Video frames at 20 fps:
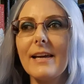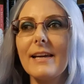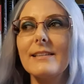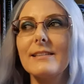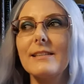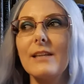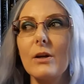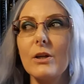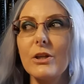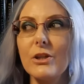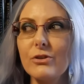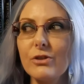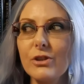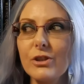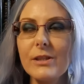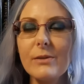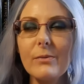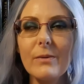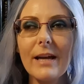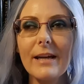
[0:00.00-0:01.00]
is
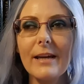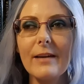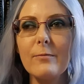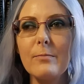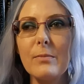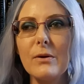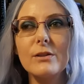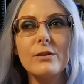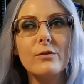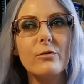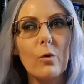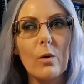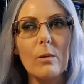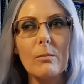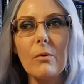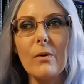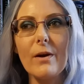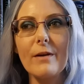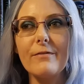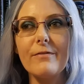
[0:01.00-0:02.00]
usually when I give books
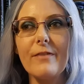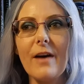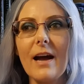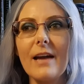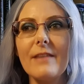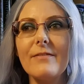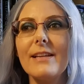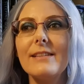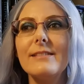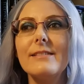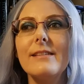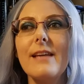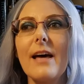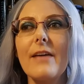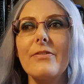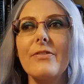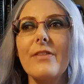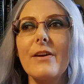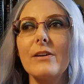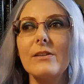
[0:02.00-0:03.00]
4.5, it's
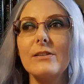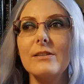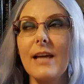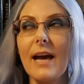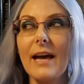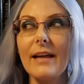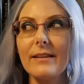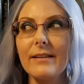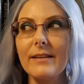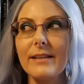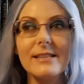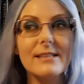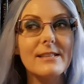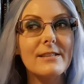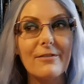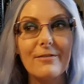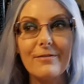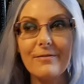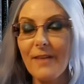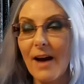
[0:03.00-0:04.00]
that there's at least
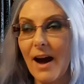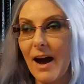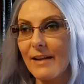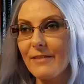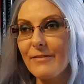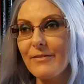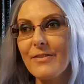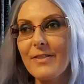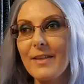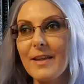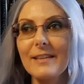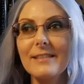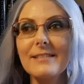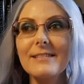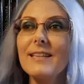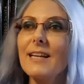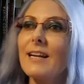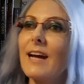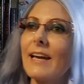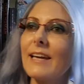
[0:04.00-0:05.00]
5
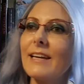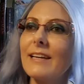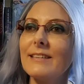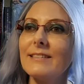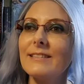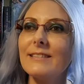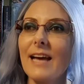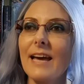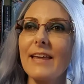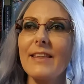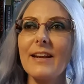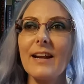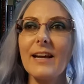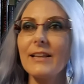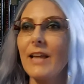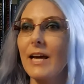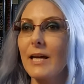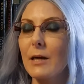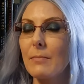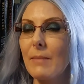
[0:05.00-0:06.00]
things that I can say that I
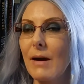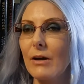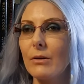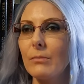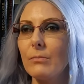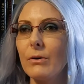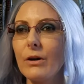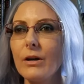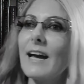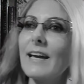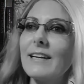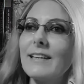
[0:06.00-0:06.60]
like about a book.